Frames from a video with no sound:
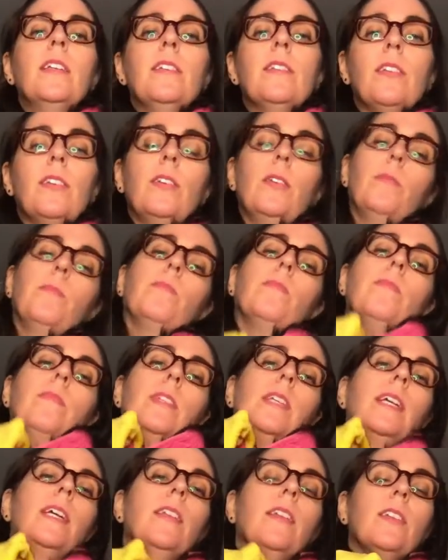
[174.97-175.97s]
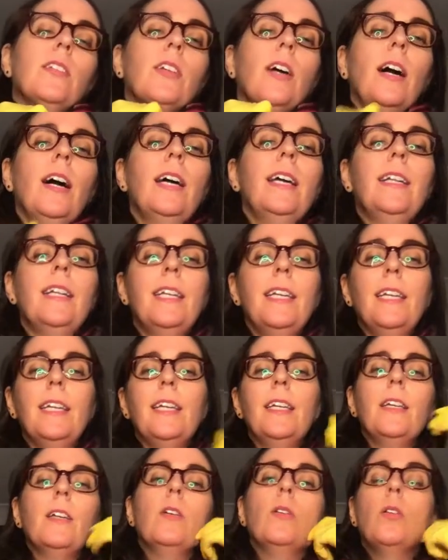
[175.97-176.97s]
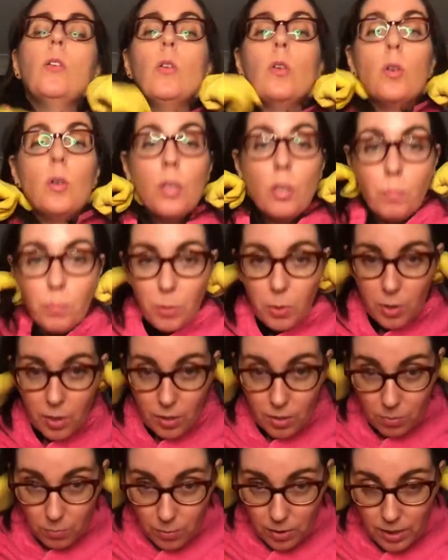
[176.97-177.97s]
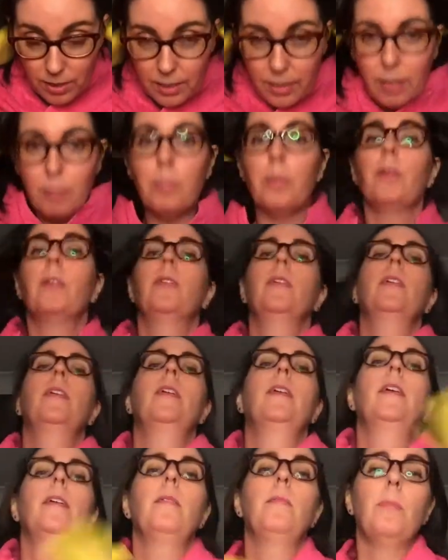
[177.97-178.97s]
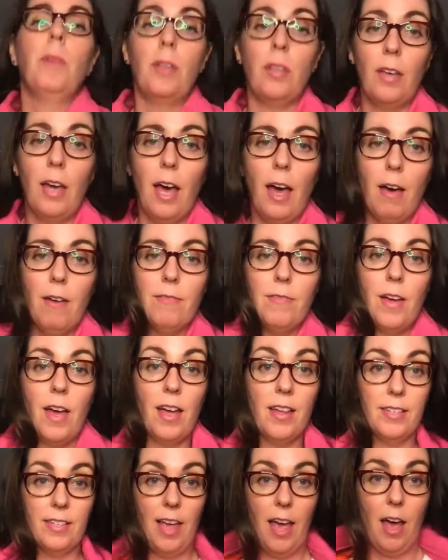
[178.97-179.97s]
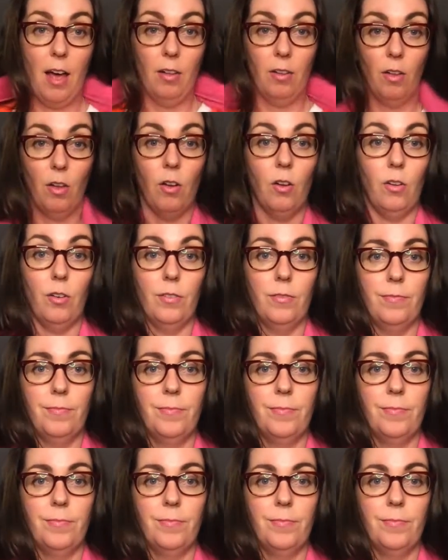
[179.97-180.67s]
So you either tie it here or you put it with a clip, but you have a towel on